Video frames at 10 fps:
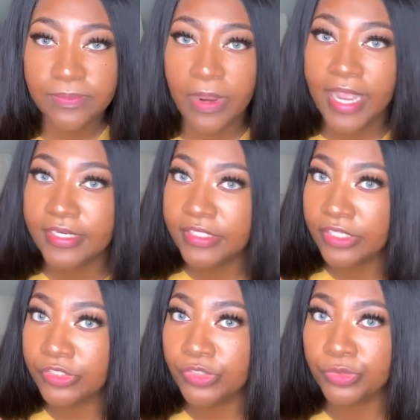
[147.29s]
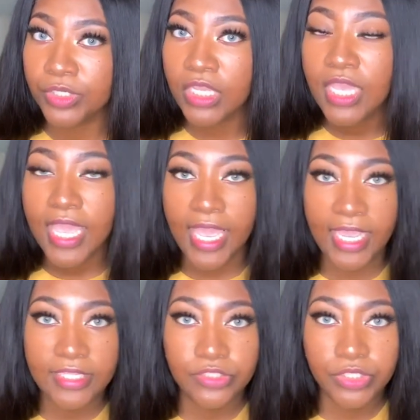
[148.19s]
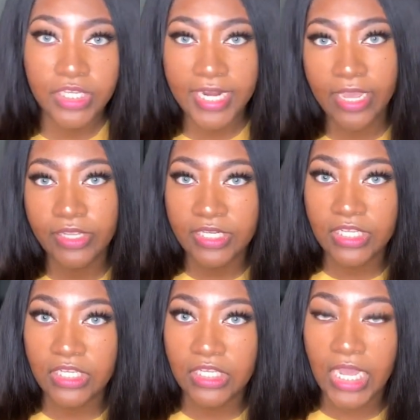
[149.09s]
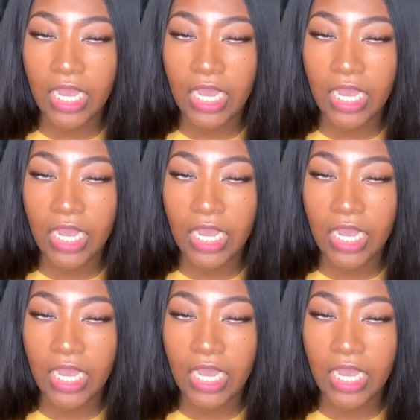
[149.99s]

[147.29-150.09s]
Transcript: prior to surgery, and to cut out any